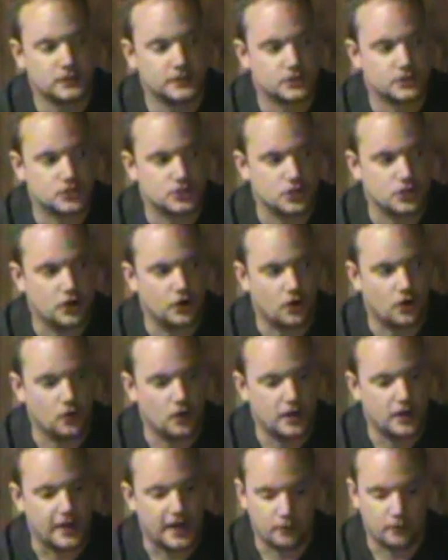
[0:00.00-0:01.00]

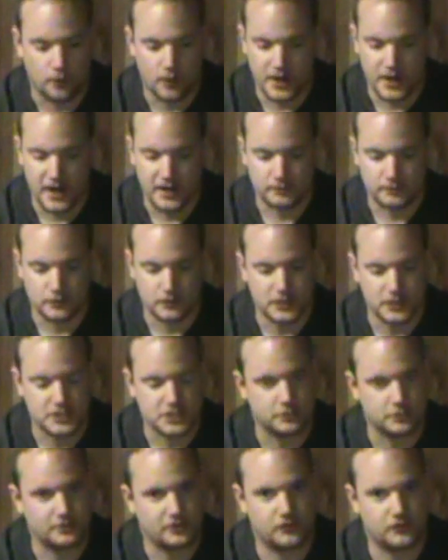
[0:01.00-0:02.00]
So, right after
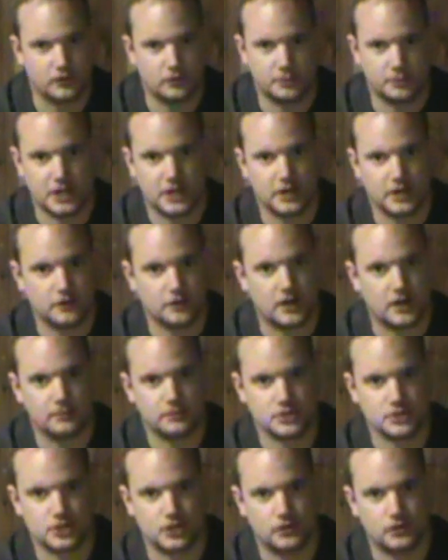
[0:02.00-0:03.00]
this, I'll be filming another
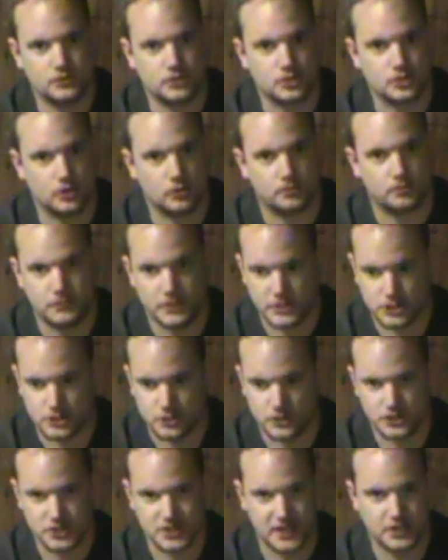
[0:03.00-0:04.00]
episode, so be
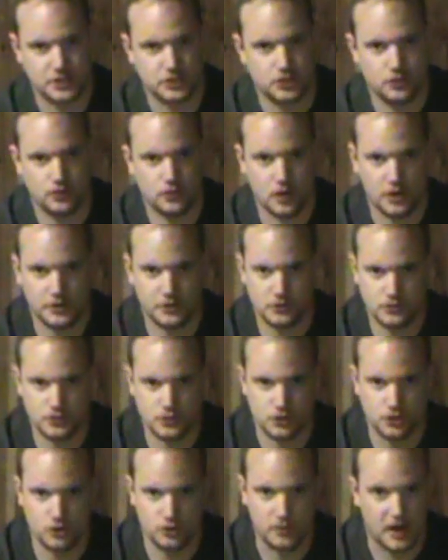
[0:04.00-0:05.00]
sure to stay tuned on
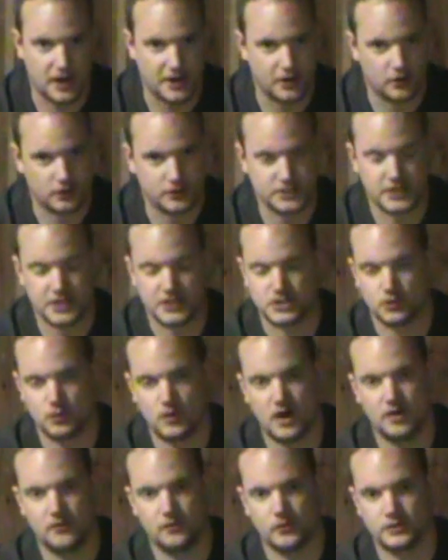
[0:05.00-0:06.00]
YouTube. I know it takes a
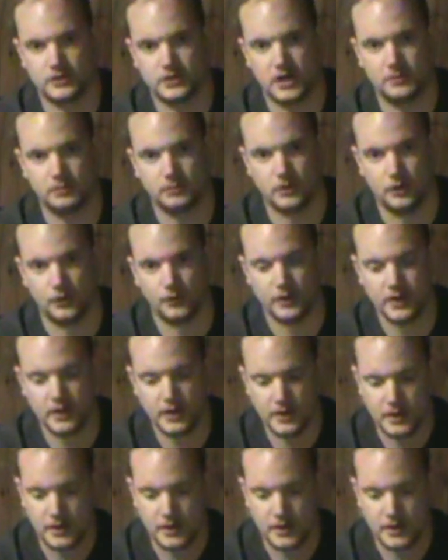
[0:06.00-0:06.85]
while for it to upload.